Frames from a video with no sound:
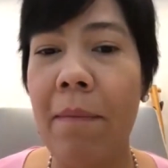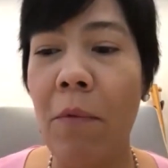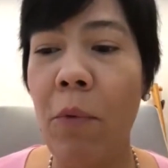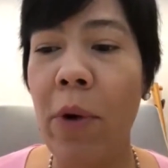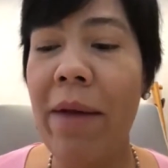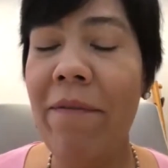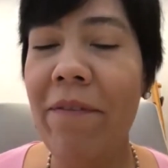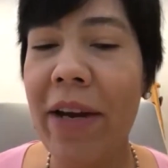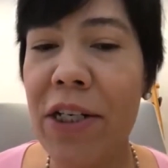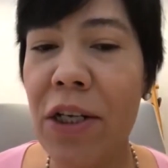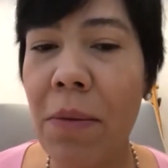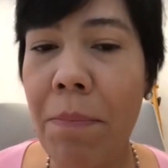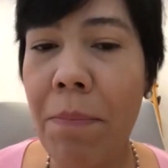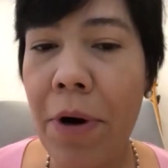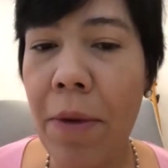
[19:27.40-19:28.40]
we
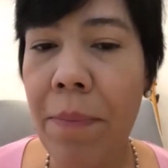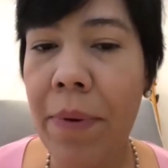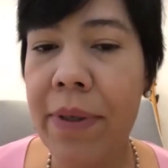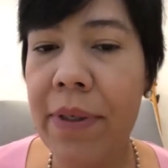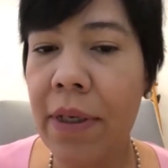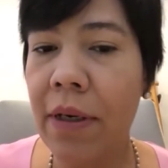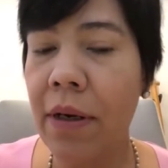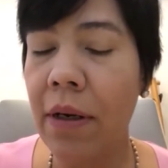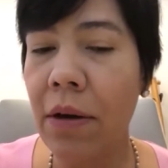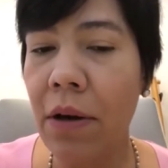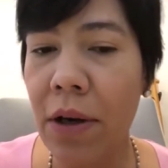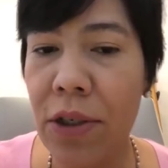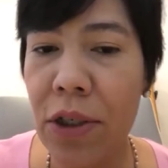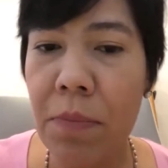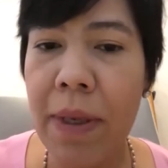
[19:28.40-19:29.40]
envision purpose in, in
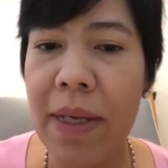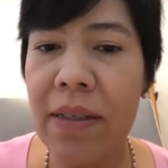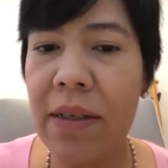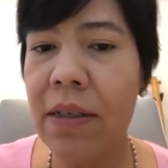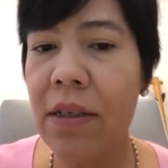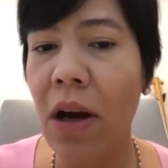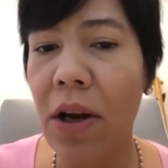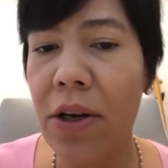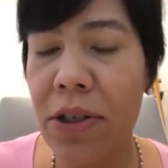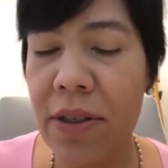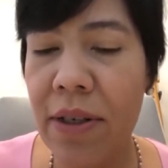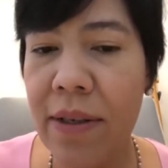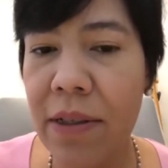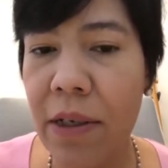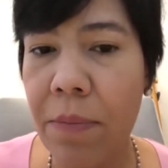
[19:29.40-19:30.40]
conscious business,
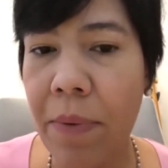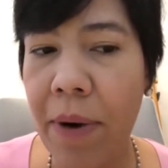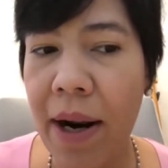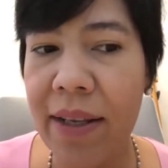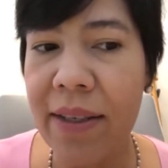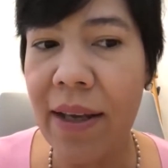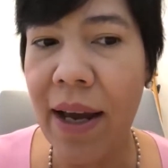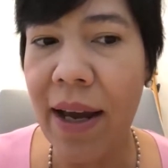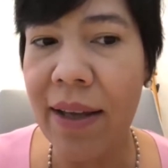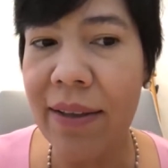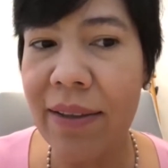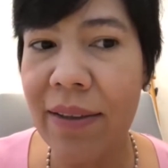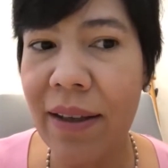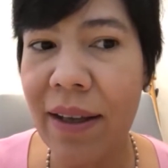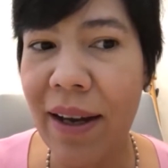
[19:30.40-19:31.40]
conscious enterprise
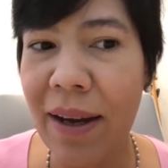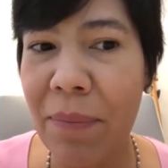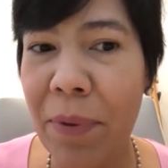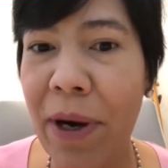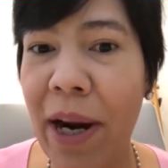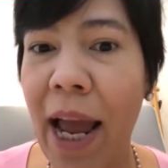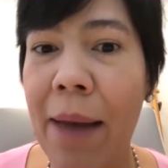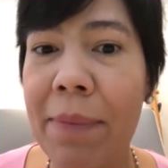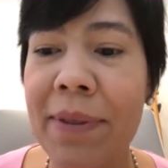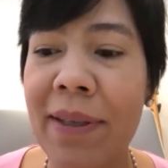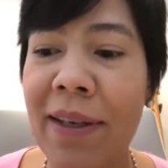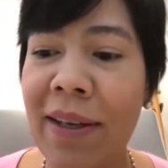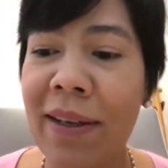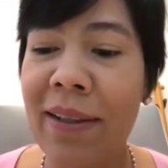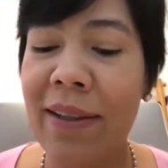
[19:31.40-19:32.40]
as uh, perhaps
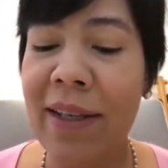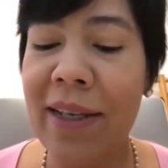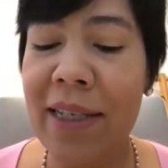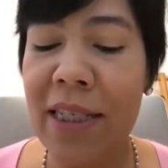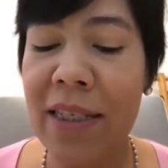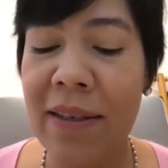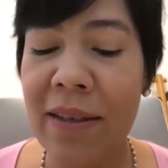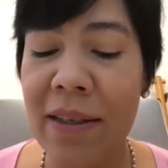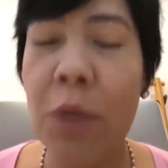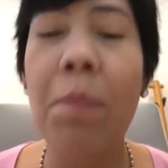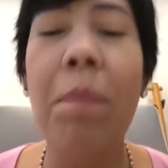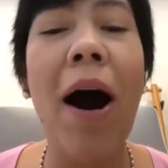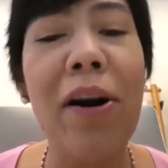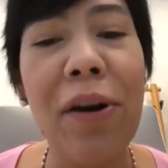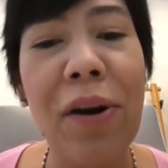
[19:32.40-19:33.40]
this
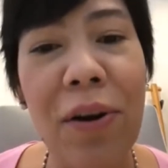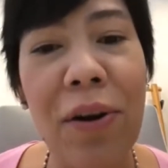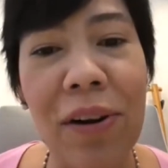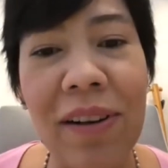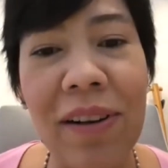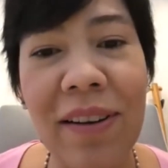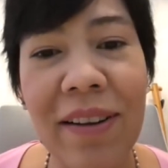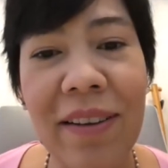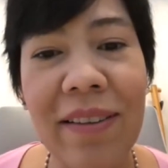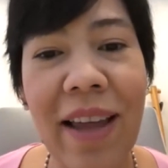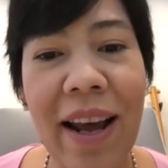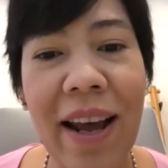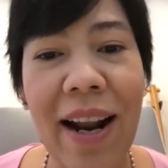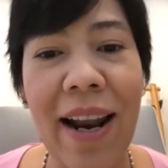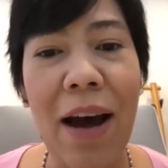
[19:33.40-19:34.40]
sparkle
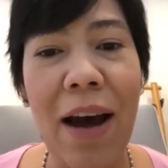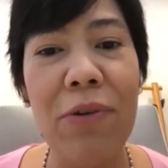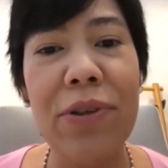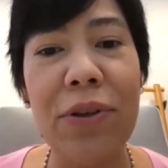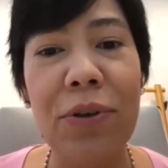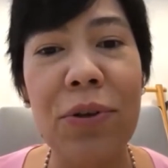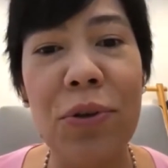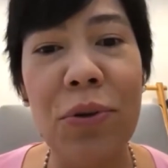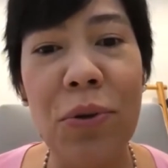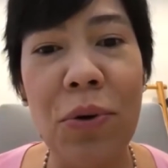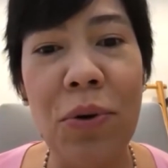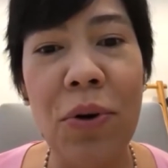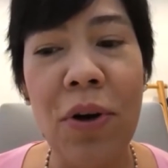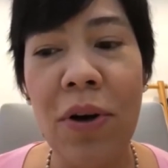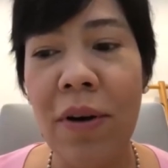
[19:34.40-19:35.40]
that allows you
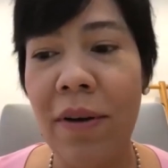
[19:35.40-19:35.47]
to